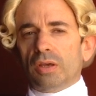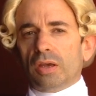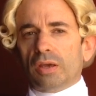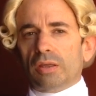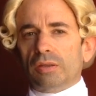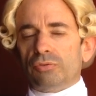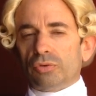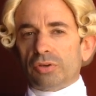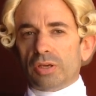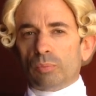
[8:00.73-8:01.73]
And if
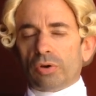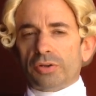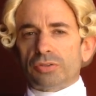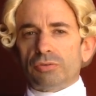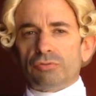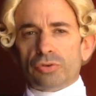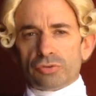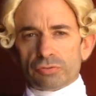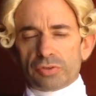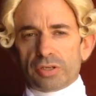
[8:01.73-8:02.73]
you'll keep watching
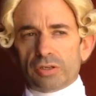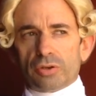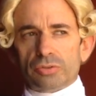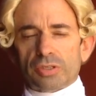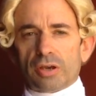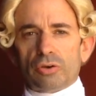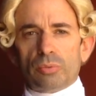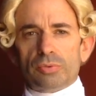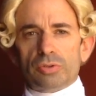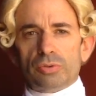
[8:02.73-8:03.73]
future videos, I
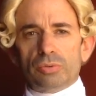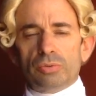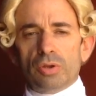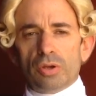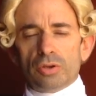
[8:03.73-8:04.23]
hope to